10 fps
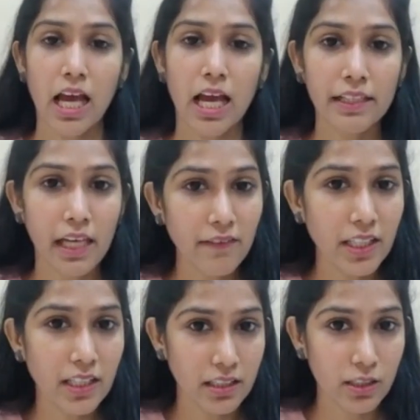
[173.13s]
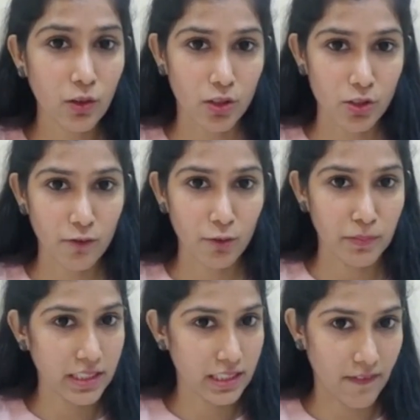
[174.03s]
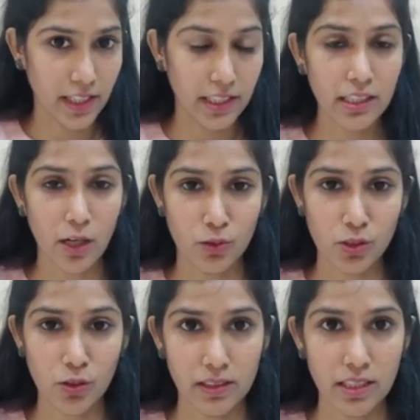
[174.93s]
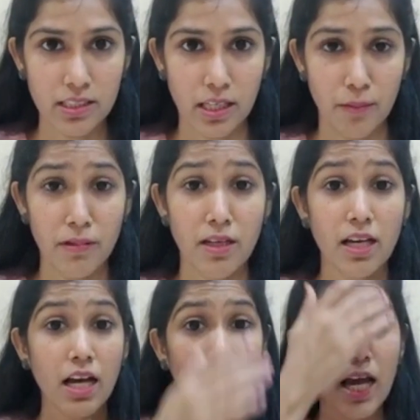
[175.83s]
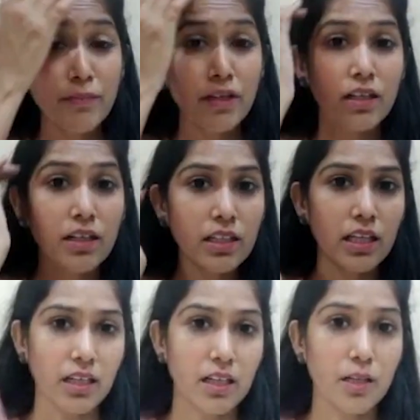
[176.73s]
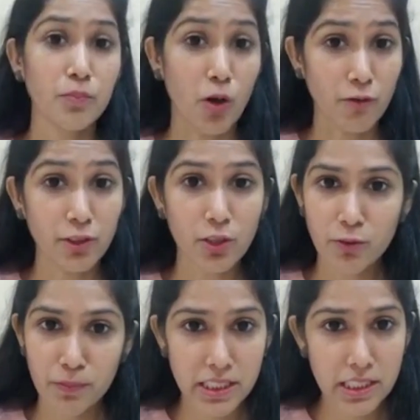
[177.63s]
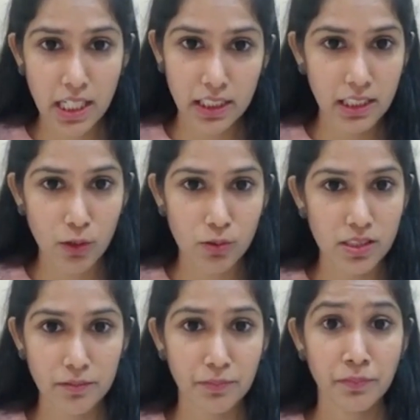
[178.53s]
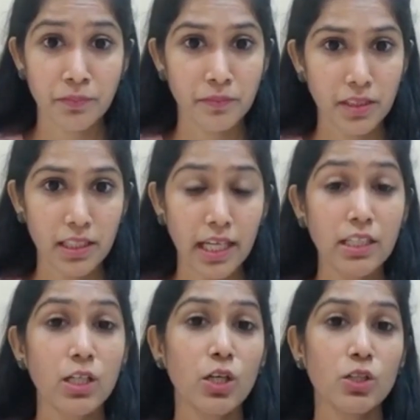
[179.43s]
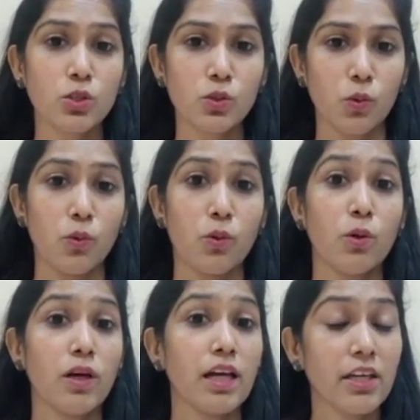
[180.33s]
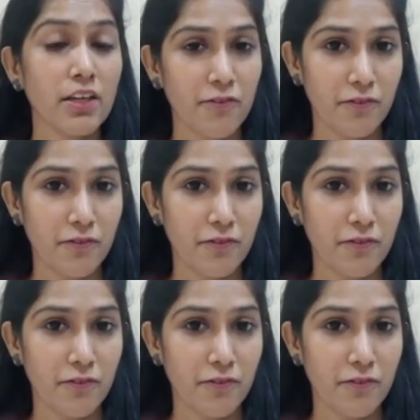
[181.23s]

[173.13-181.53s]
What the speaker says: and I have incurred a cost of rupees 70,000 on the sale. I am earning a profit of rupees 30,000, right? So if